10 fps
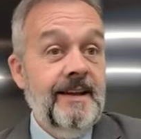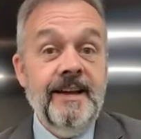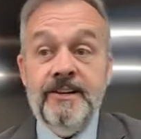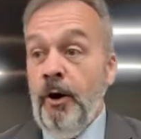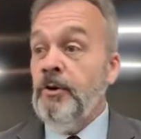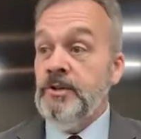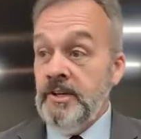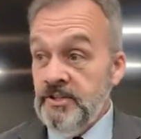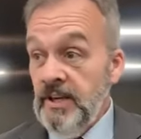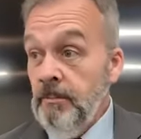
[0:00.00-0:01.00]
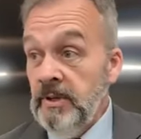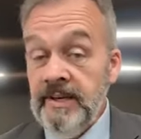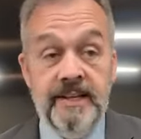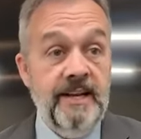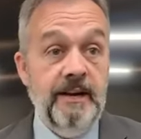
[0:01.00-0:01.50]
he calls an
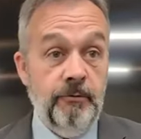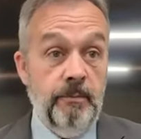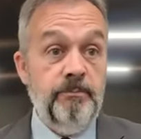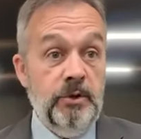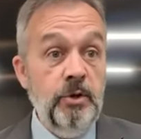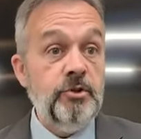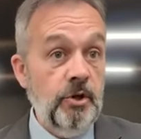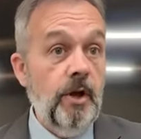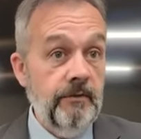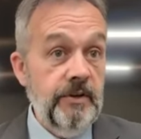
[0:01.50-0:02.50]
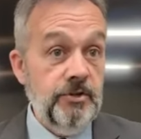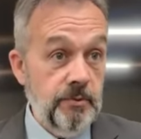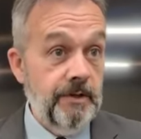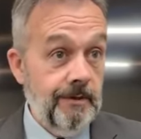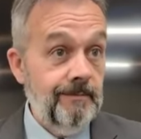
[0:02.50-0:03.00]
assembly and then he rebukes all of
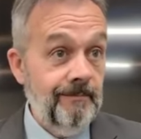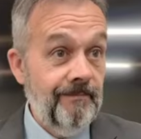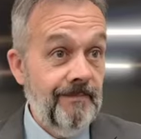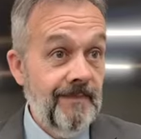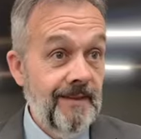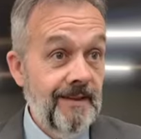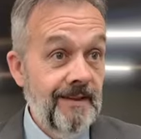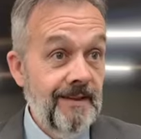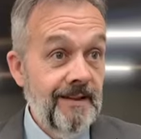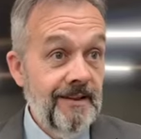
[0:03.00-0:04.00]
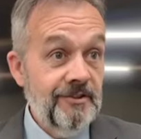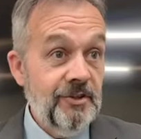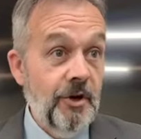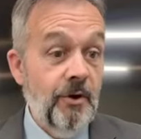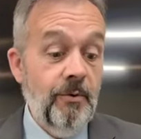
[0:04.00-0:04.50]
Israel.
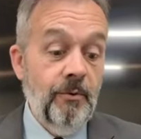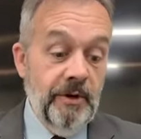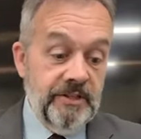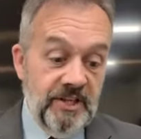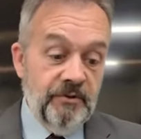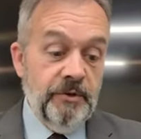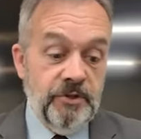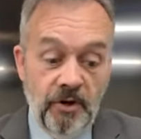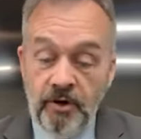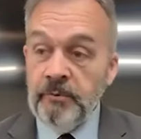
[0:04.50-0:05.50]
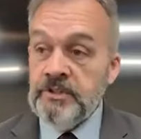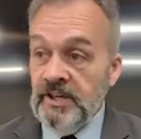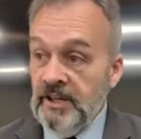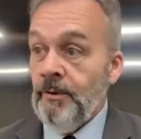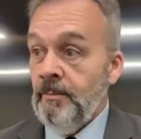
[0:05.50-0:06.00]
So we see the return, we
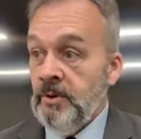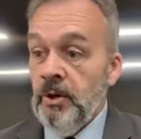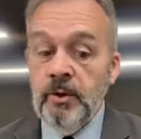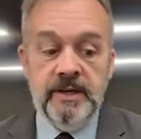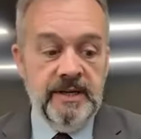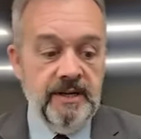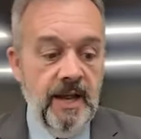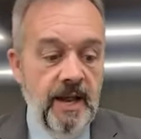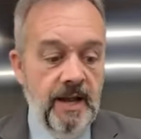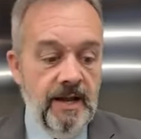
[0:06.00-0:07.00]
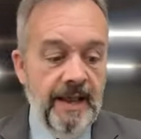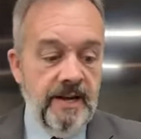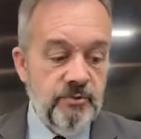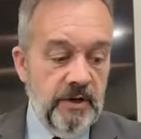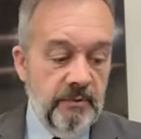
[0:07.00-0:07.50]
see the rebuke, and then uh,
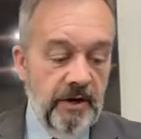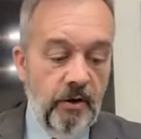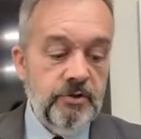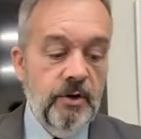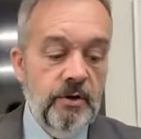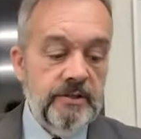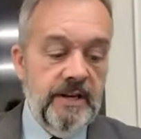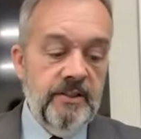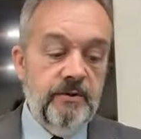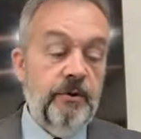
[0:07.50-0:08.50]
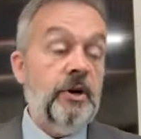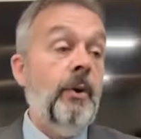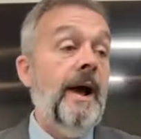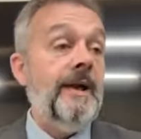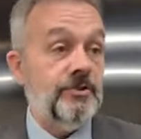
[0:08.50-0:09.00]
last week we also looked at the
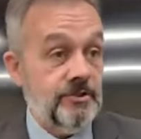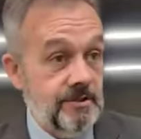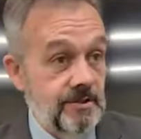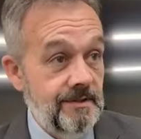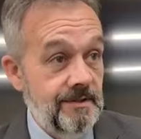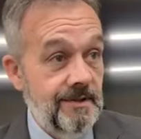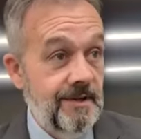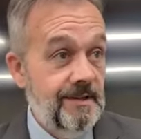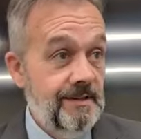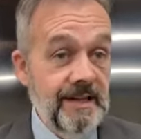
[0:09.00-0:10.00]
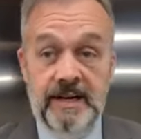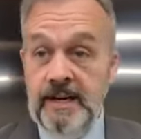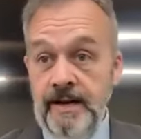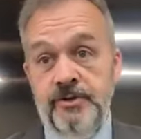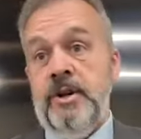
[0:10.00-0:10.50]
request that
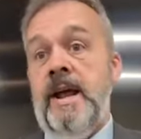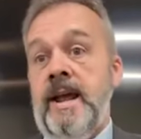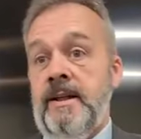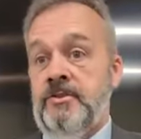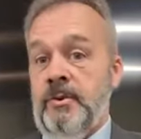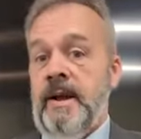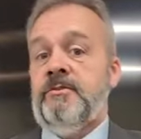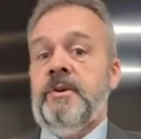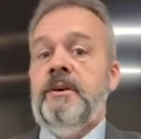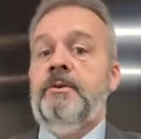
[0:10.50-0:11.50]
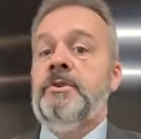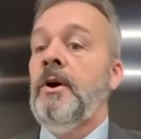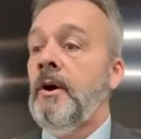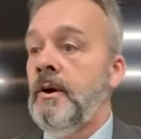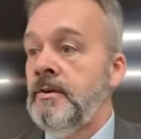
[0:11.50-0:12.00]
Elijah had. So after he
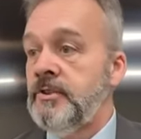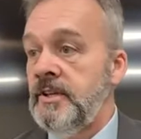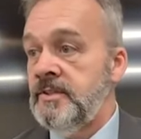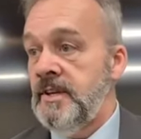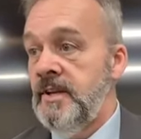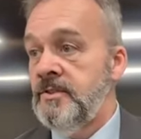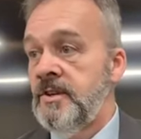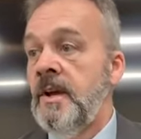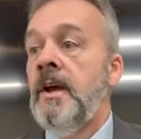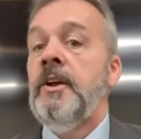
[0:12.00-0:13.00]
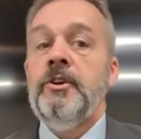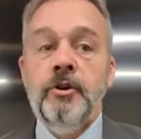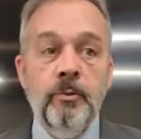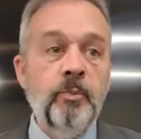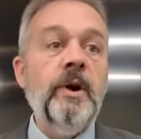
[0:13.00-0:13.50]
returns, he says,
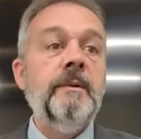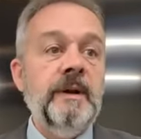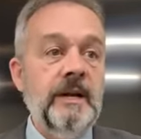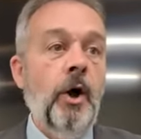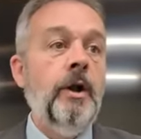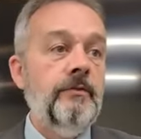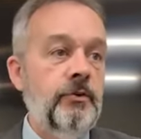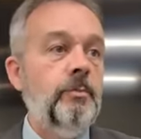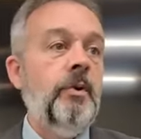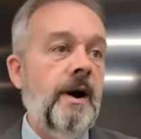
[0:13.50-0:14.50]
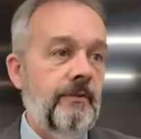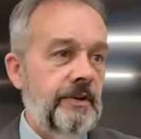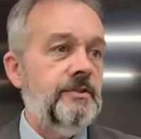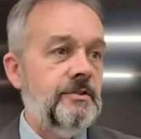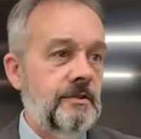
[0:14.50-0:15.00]
You bring me all of your
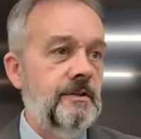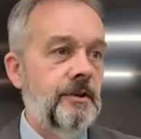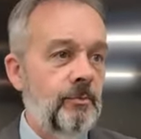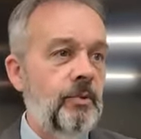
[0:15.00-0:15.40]
prophets, you